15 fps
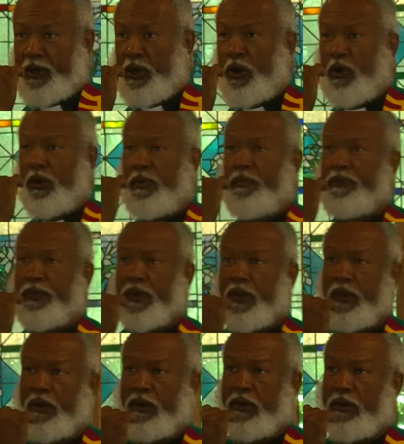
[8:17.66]
who,
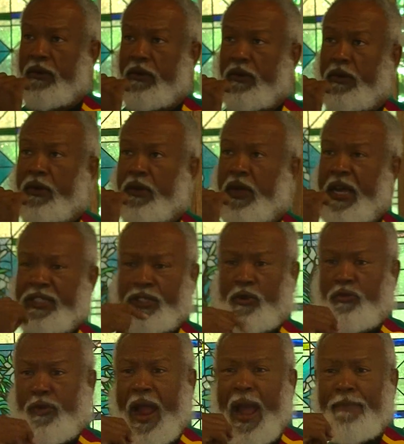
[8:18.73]
as a
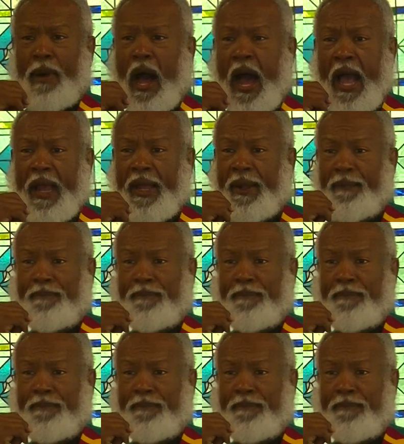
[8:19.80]
rabbi,